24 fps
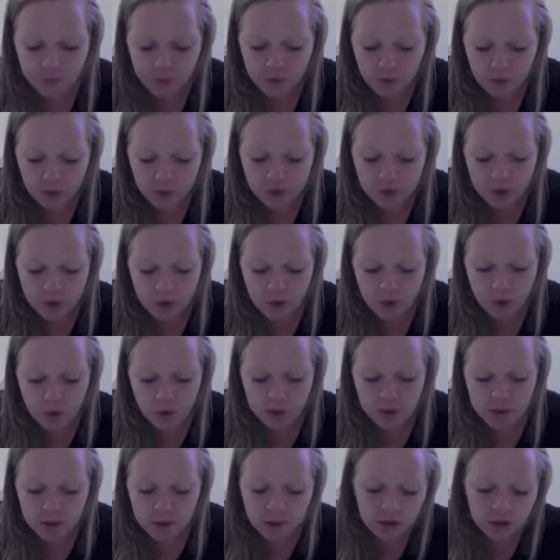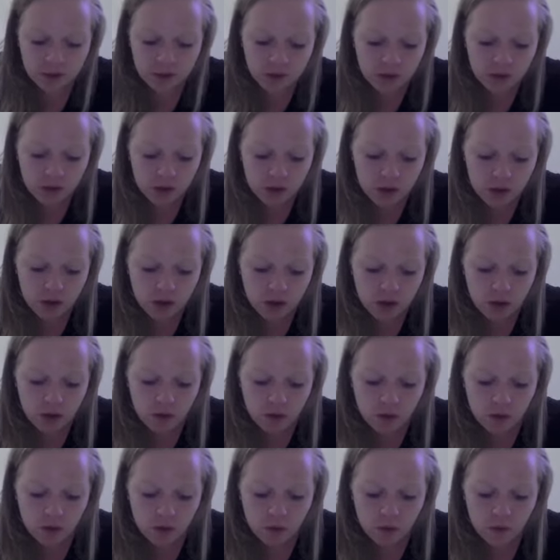So
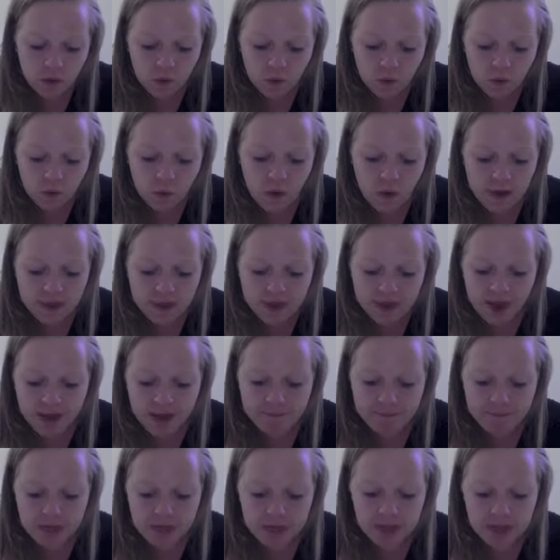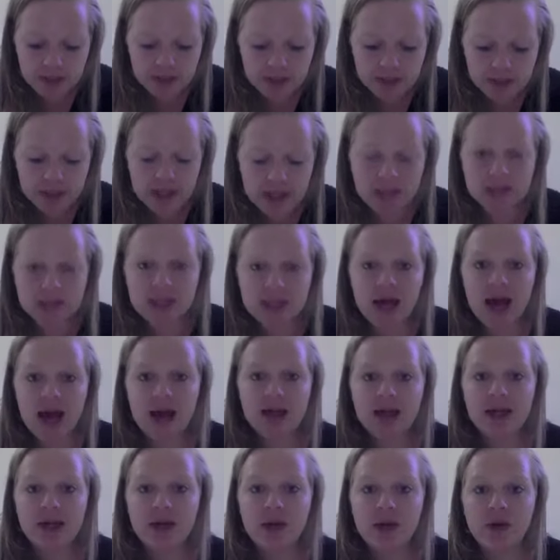what that means is
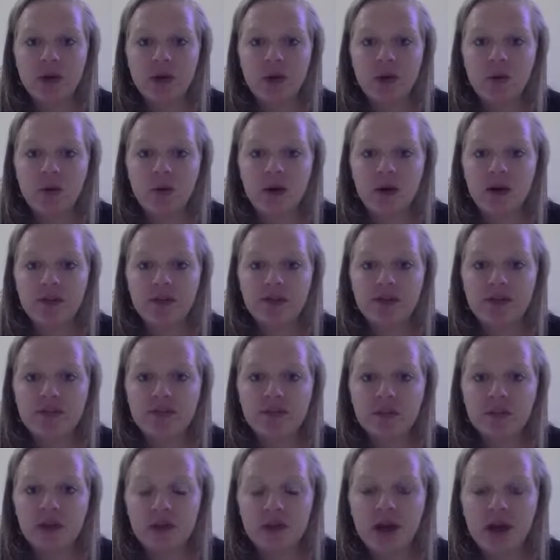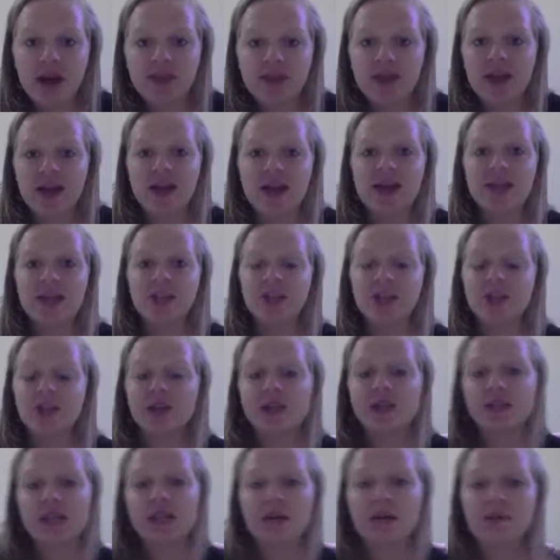that, initially
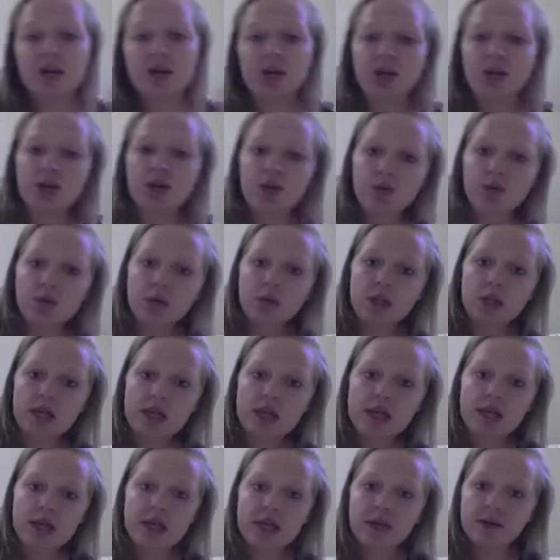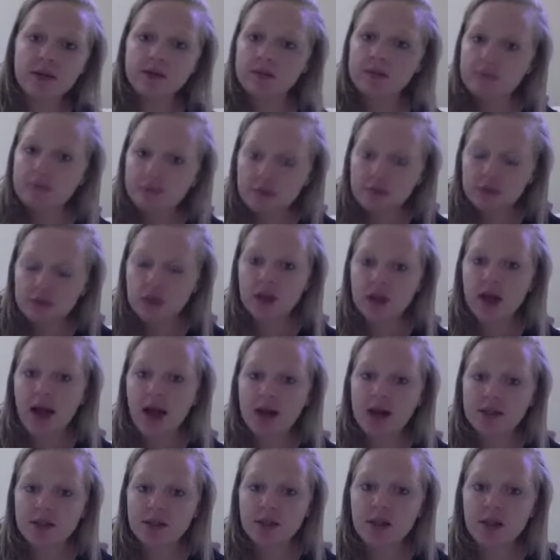it's going to be you leading the
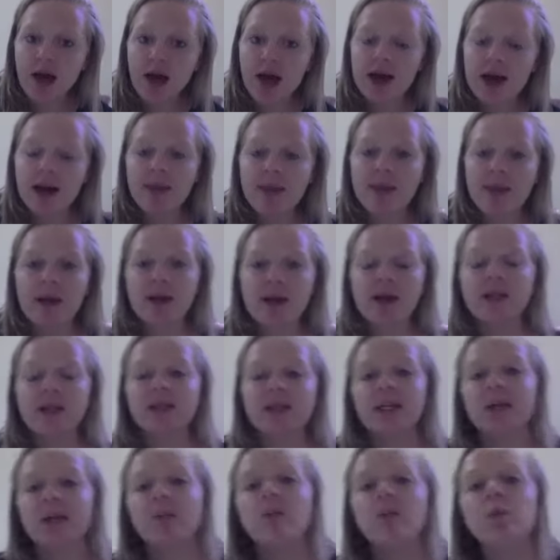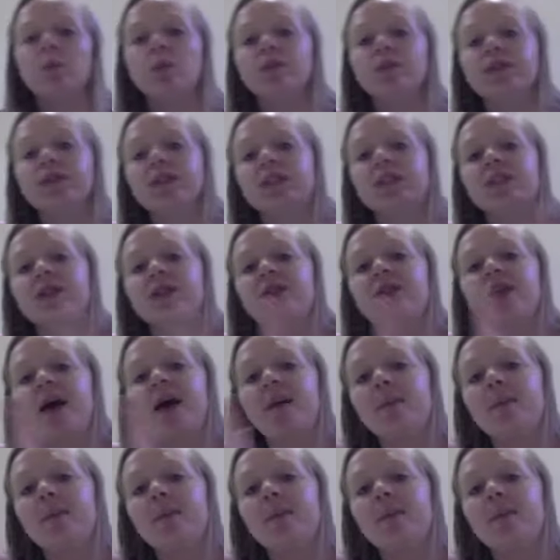class a lot, and then it's going to move into them